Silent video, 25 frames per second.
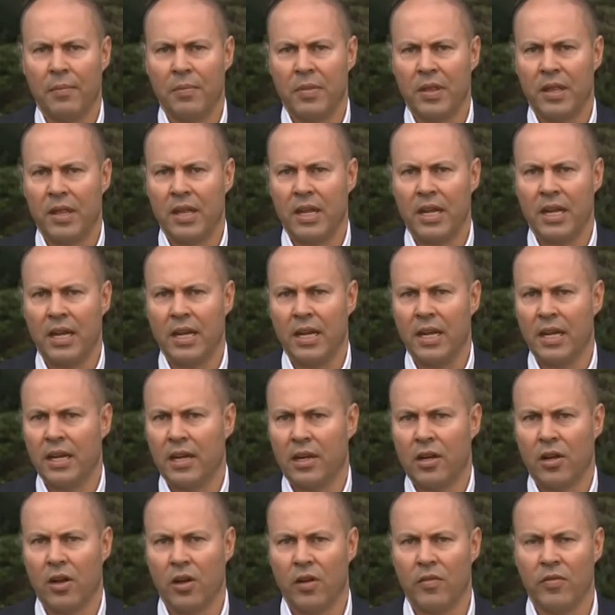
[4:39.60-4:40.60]
the
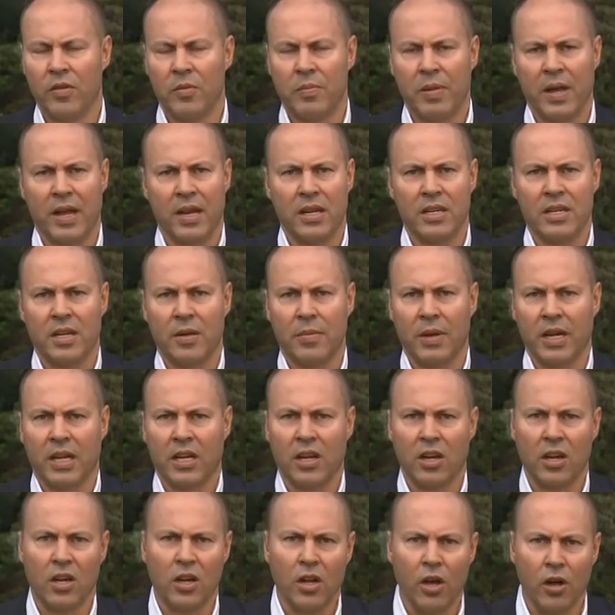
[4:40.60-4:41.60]
COVID pandemic
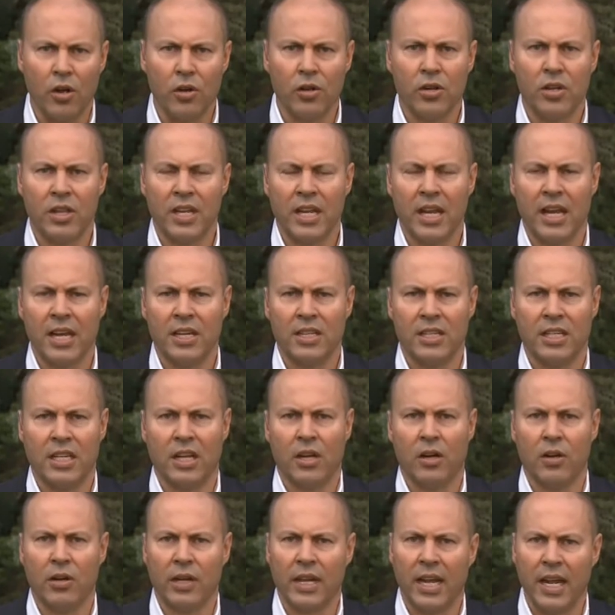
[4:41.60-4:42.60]
can go to the
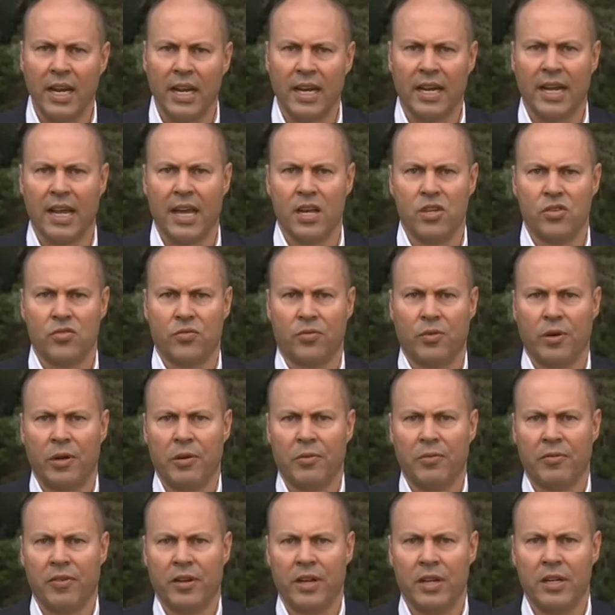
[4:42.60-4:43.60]
ATO, get a cash
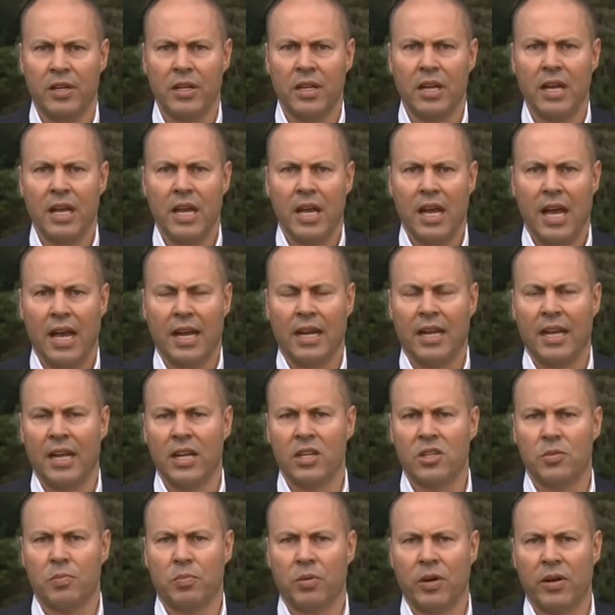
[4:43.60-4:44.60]
refund
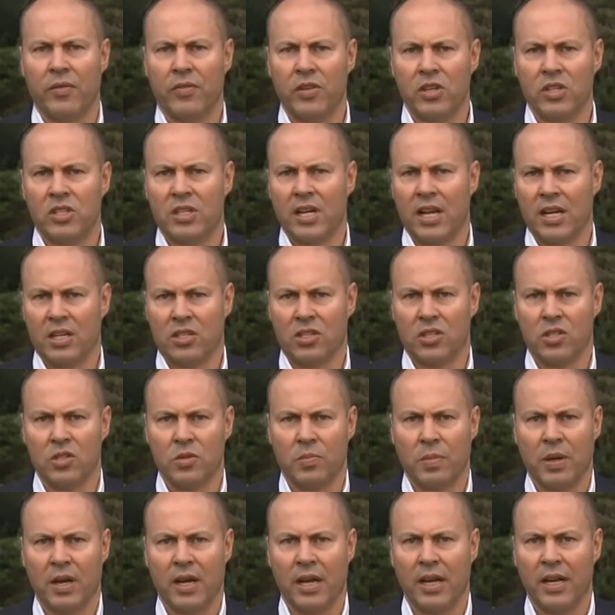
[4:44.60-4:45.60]
against previous taxes
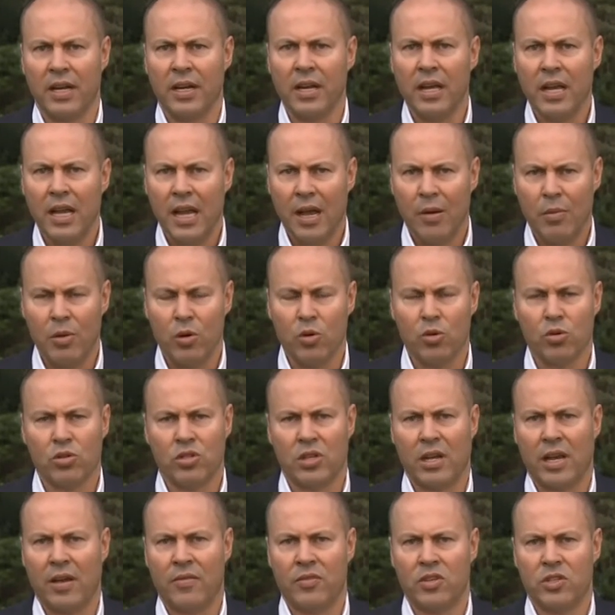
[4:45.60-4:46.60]
paid. And we
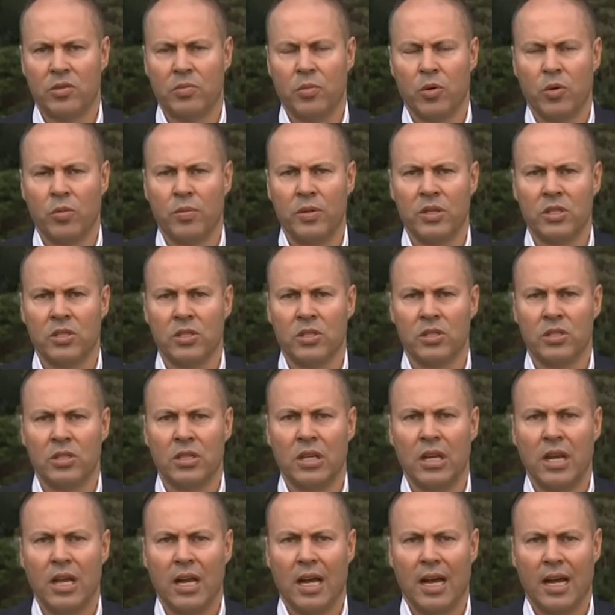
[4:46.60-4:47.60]
also have a small business
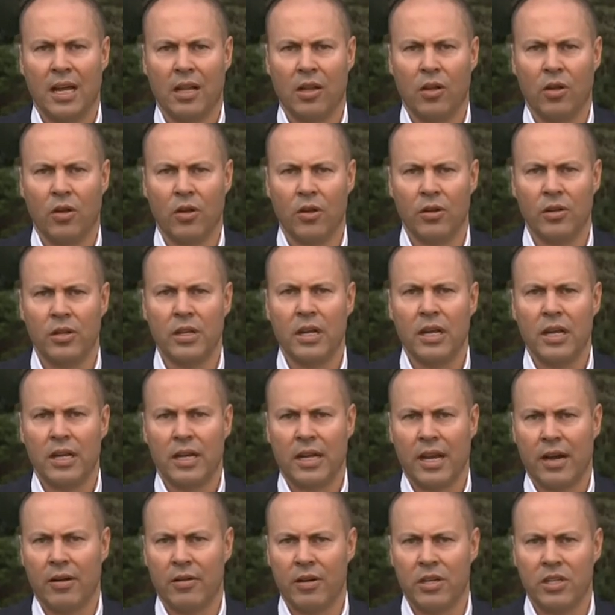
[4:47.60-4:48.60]
loan
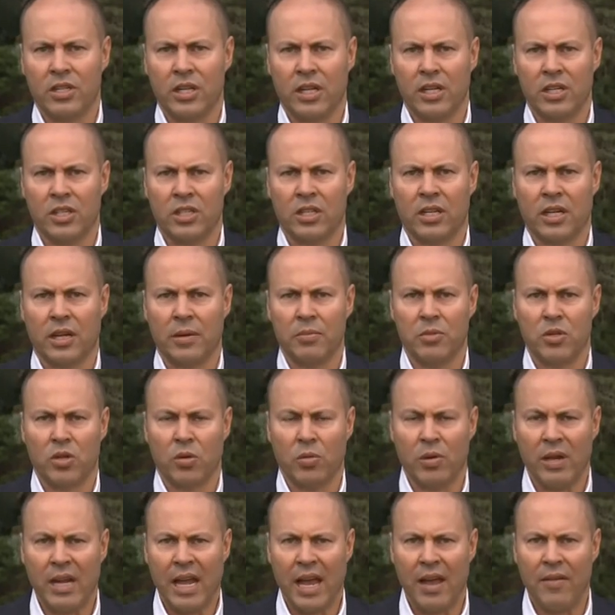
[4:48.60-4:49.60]
guarantee scheme. So
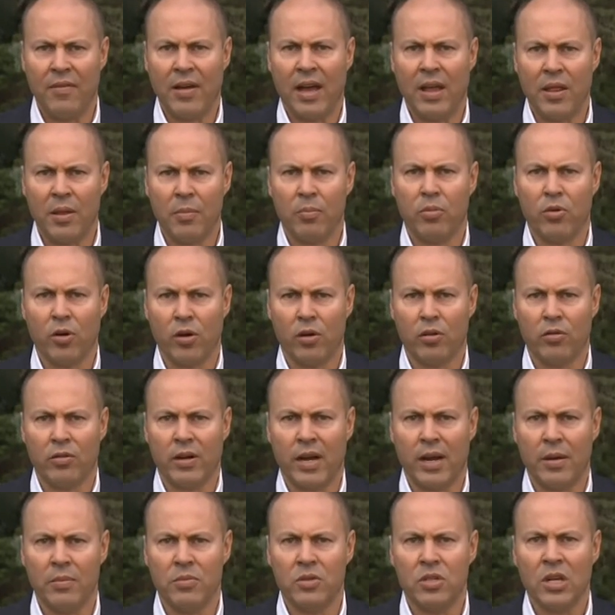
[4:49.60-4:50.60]
we have other
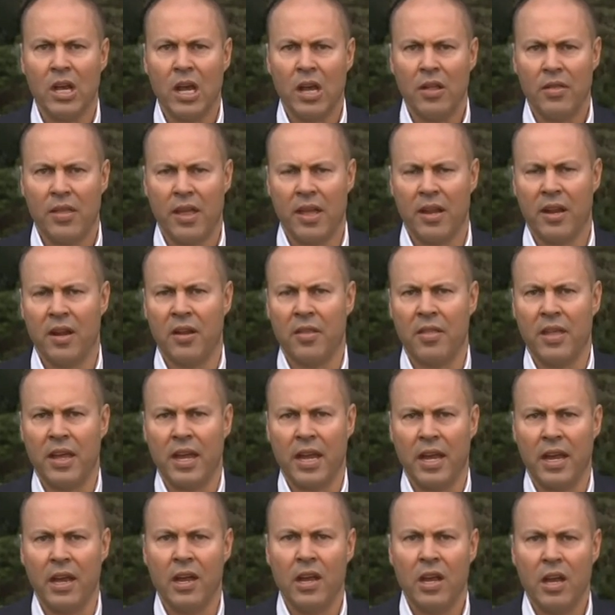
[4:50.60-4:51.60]
programs that are
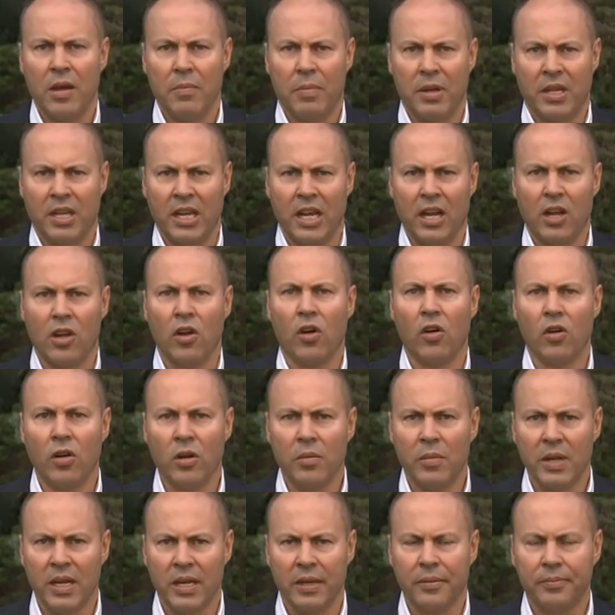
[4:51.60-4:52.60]
there. But the
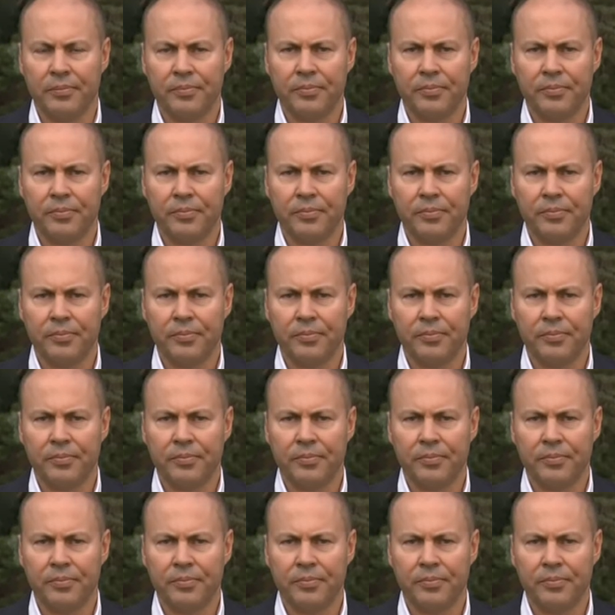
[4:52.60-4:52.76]
economy